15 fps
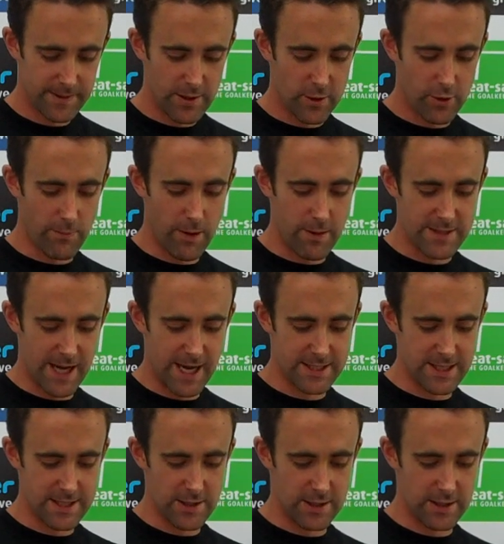Almost
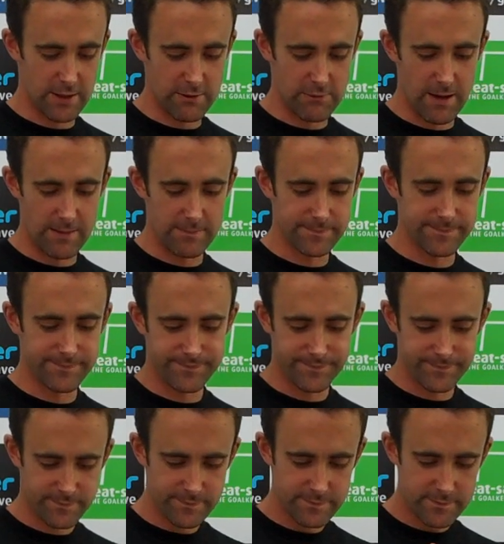acts as like a
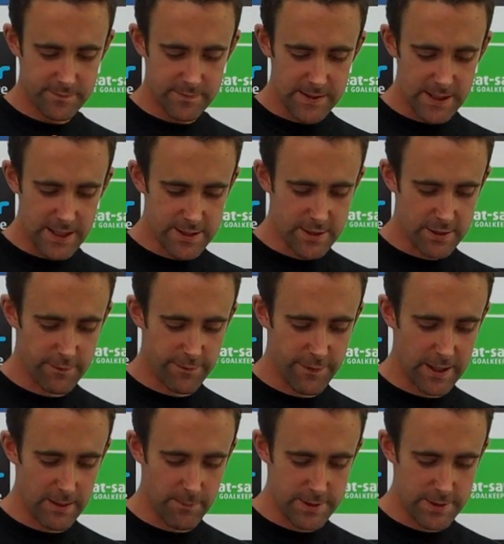finger